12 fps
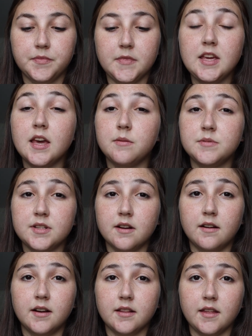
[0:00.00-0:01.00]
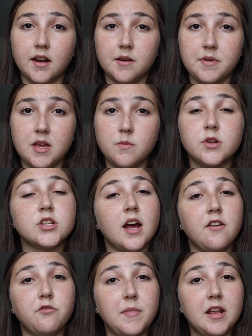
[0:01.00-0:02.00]
EMDR therapy, which
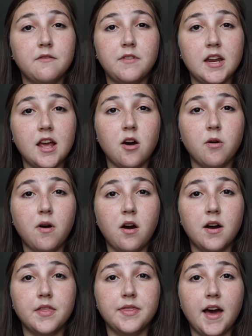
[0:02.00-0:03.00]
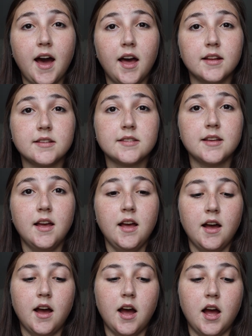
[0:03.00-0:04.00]
I've made a video on that.
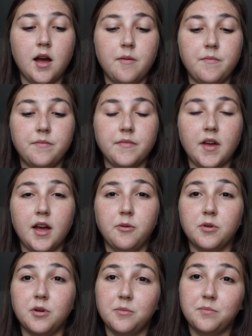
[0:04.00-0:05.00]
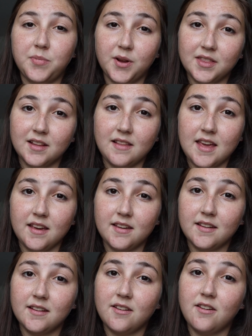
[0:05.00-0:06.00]
I will put the
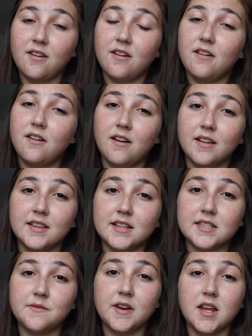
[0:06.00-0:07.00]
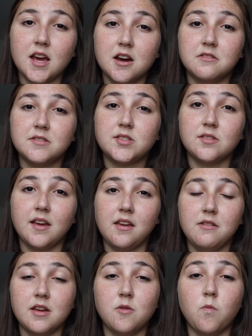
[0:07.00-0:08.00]
link on this video so that
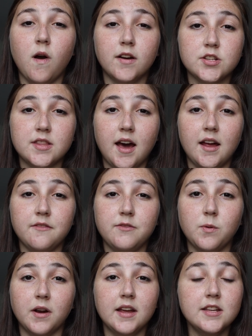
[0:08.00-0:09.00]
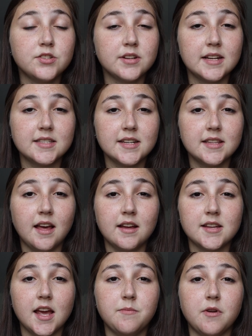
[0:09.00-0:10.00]
you can watch that if you are interested in
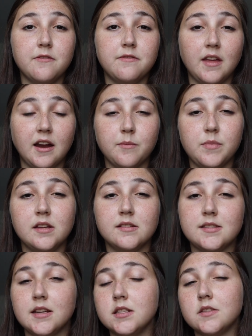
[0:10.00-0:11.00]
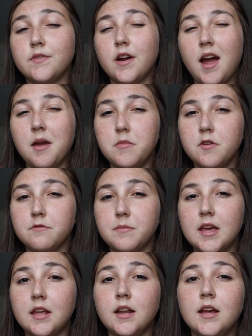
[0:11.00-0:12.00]
that type of therapy. It stands for eye
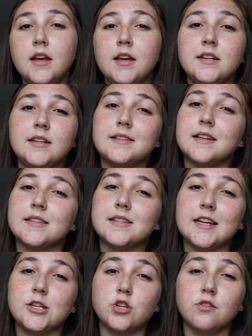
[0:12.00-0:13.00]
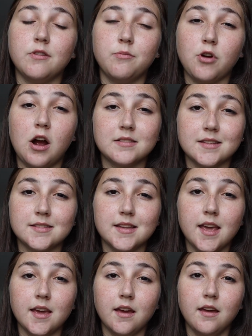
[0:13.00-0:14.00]
movement desensitization
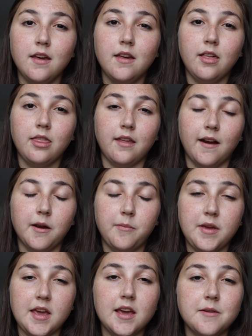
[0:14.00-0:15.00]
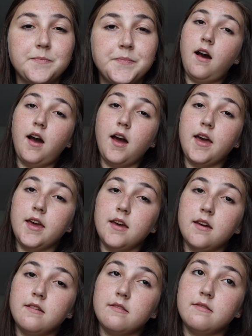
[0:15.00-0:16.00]
reprocessing therapy.
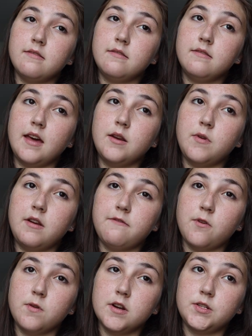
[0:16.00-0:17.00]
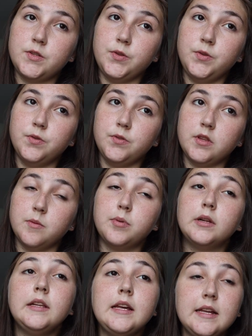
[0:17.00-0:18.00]
I then went forward to the
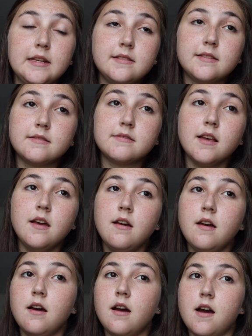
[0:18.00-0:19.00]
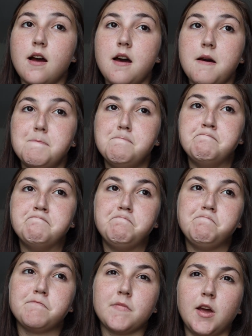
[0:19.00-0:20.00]
police, I
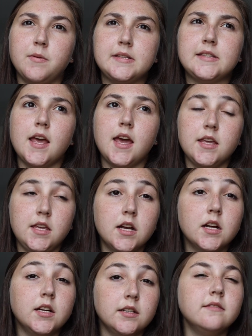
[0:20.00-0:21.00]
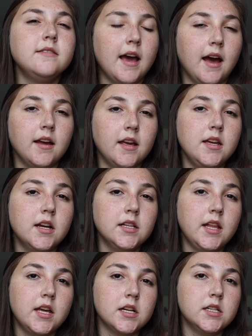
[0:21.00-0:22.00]
would say a year
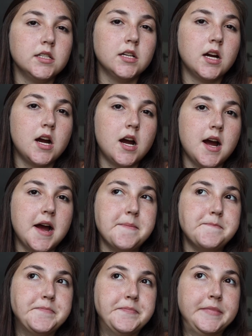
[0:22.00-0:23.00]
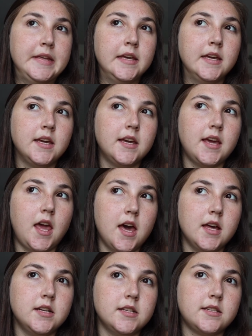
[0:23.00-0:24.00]
later,
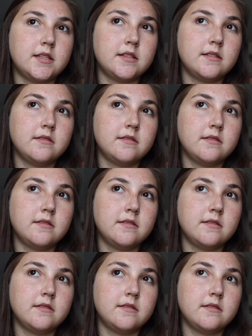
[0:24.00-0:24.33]
and